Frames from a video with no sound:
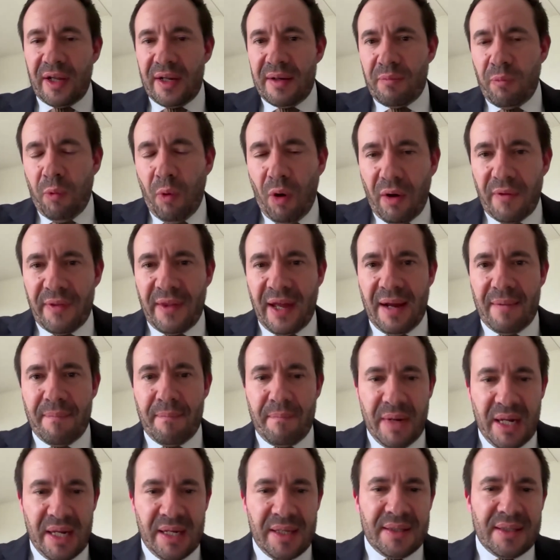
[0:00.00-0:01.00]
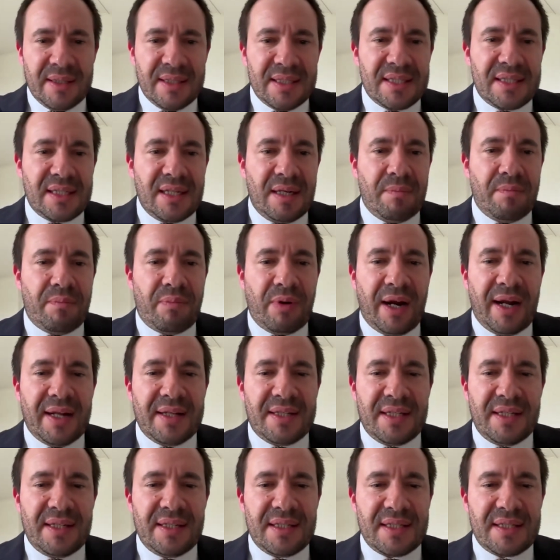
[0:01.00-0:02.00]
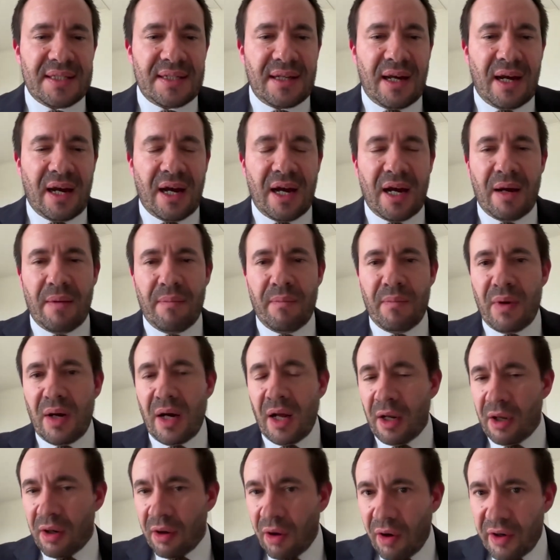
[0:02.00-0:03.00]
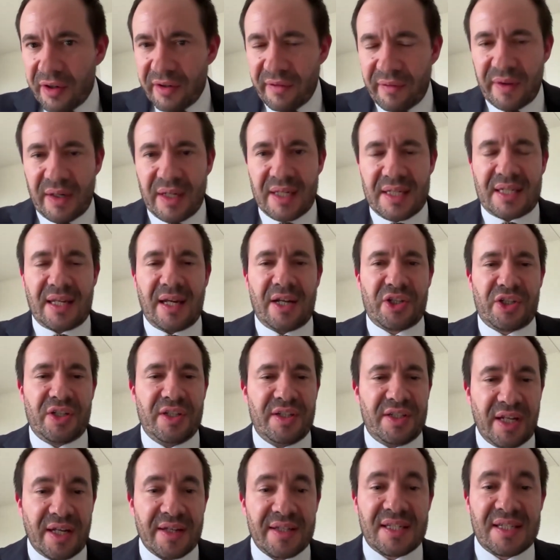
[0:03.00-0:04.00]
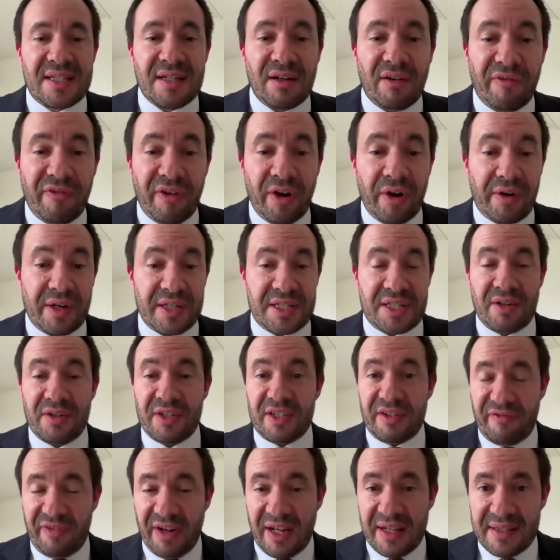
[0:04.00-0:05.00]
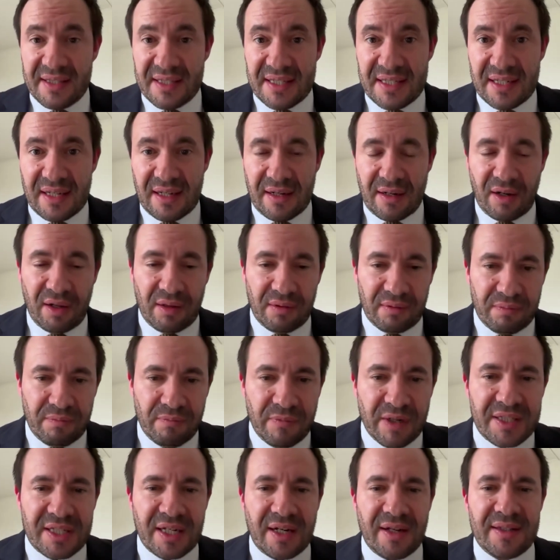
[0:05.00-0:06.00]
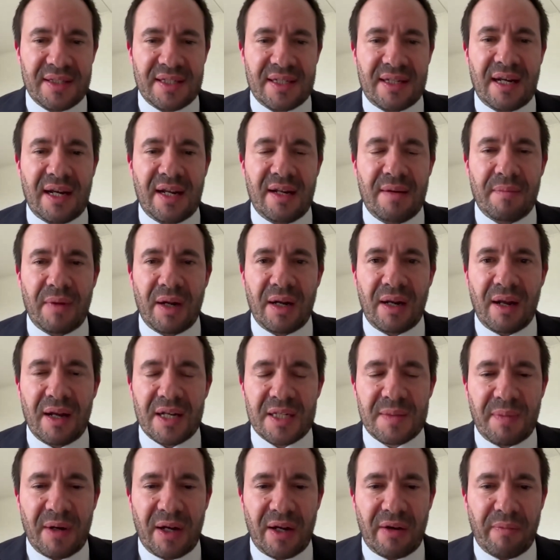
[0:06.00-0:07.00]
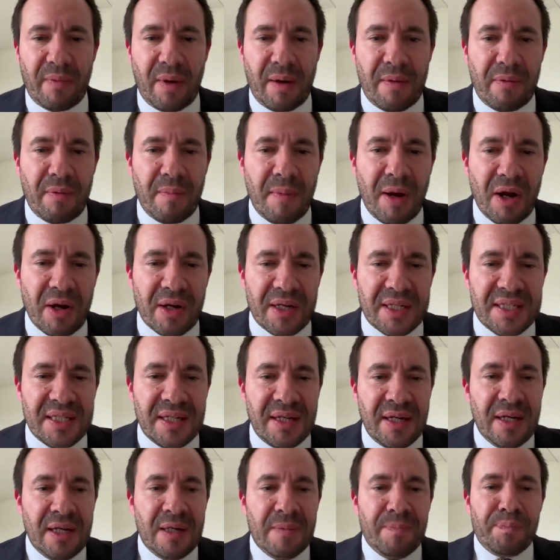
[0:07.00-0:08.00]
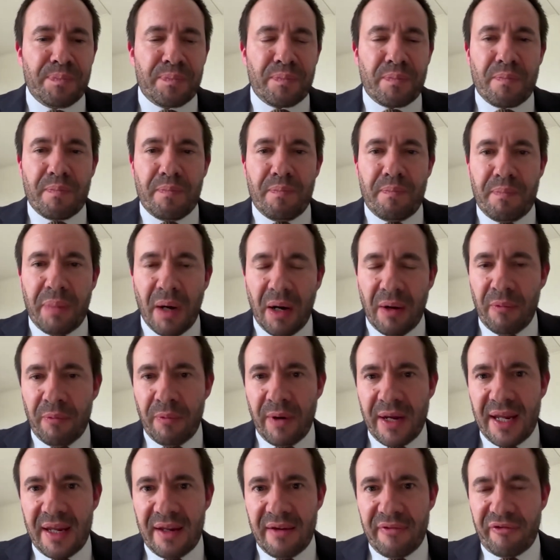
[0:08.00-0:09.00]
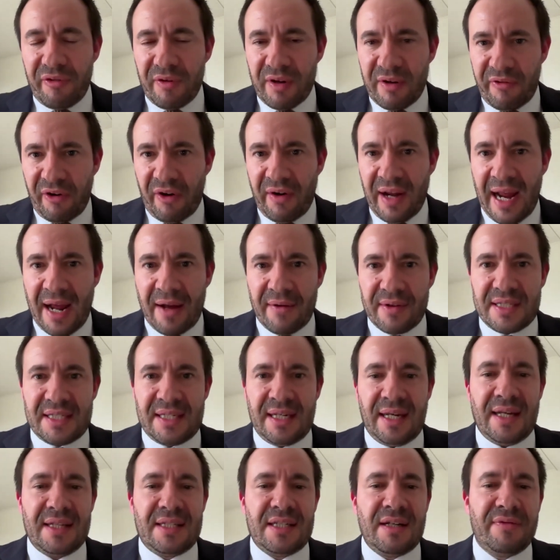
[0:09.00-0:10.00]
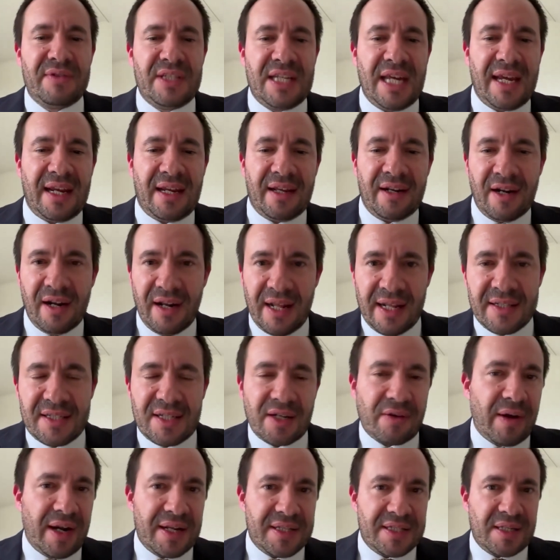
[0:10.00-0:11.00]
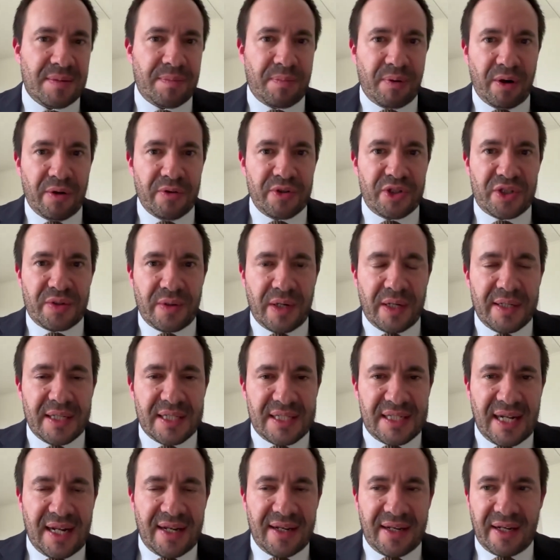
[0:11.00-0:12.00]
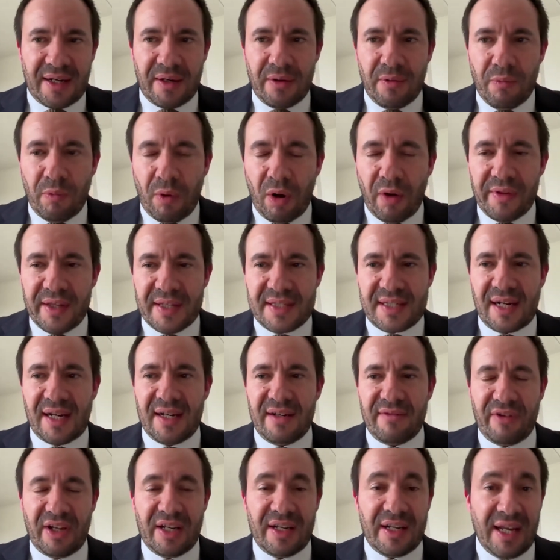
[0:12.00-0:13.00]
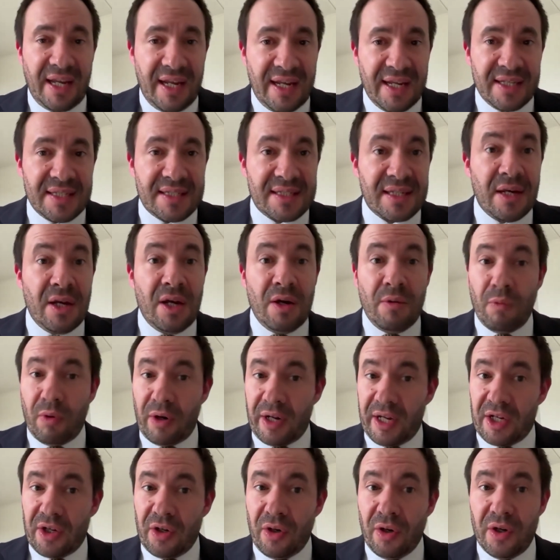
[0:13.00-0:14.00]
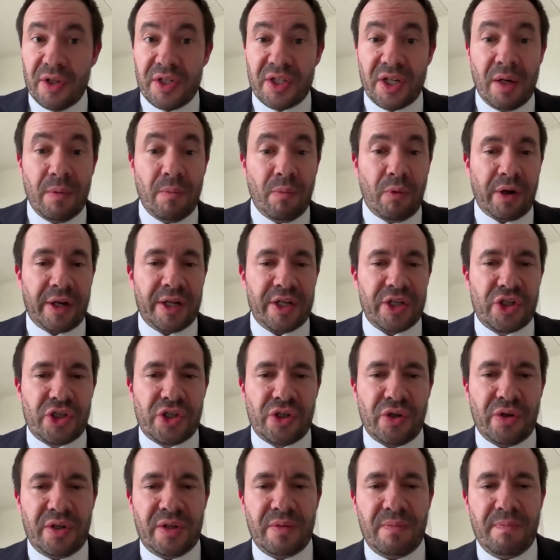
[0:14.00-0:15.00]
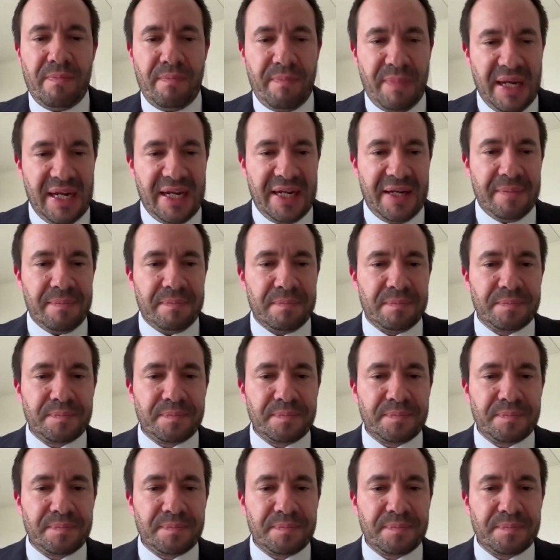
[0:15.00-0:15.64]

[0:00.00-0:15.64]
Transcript: at what that means in practice, um, a lot of the discussion does still focus on defense, and I'll return to that in my last part of my remarks. But we, from the very outset, have taken an integrated approach to understanding what the Zeitenwende is, what it could, and what it should be.